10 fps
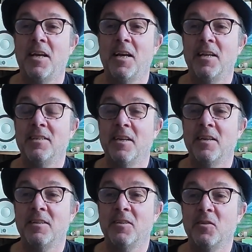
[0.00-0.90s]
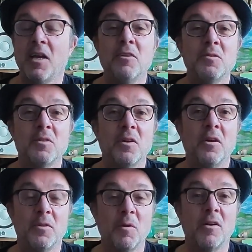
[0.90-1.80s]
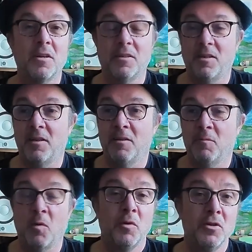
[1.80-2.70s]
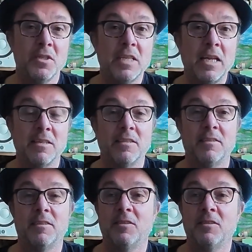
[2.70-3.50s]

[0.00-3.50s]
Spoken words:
and so the house was on the market, but we couldn't sell it.